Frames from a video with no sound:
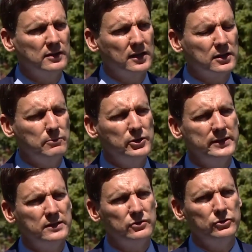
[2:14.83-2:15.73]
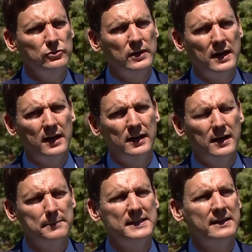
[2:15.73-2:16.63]
a community to
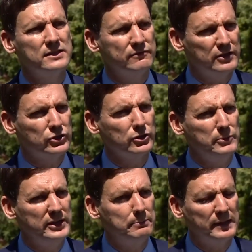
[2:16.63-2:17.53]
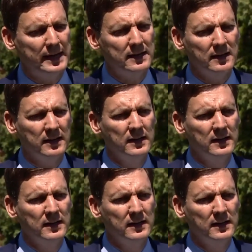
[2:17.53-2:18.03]
update its official community plan